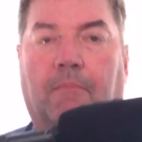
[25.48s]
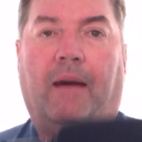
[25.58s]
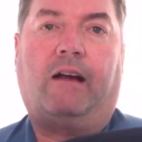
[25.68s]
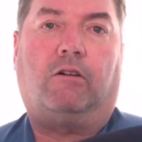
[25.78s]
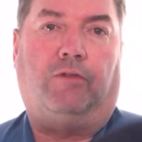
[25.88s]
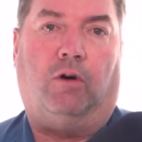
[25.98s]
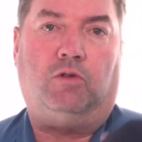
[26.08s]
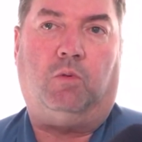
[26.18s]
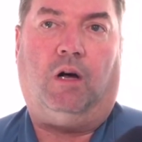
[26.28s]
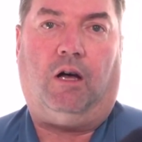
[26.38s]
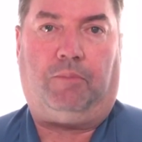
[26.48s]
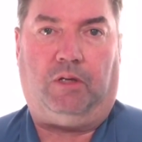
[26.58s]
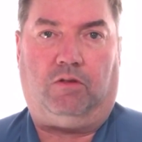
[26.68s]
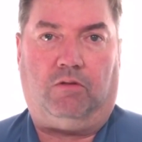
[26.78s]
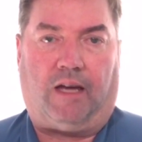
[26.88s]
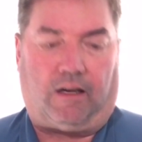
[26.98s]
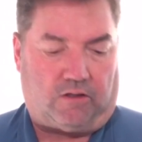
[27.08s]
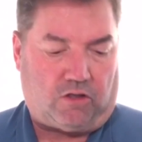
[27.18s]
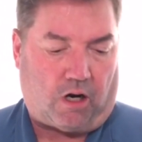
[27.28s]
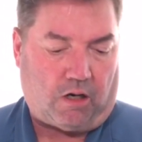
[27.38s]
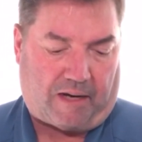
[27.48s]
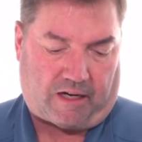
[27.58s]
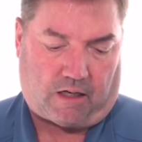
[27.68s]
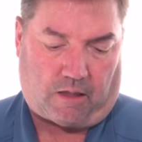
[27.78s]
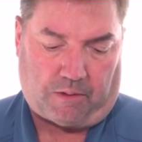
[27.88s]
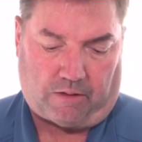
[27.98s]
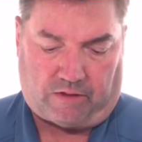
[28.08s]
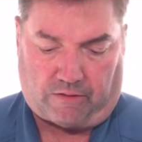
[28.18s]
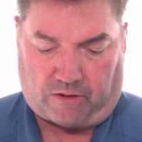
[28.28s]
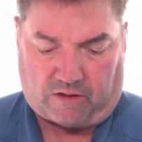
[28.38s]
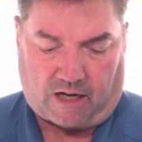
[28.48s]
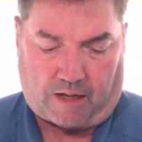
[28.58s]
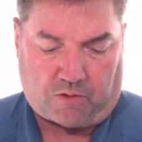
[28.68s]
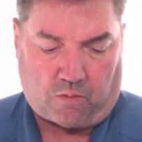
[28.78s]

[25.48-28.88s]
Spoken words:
Microphones will help you do that. Let's talk about a couple of different types.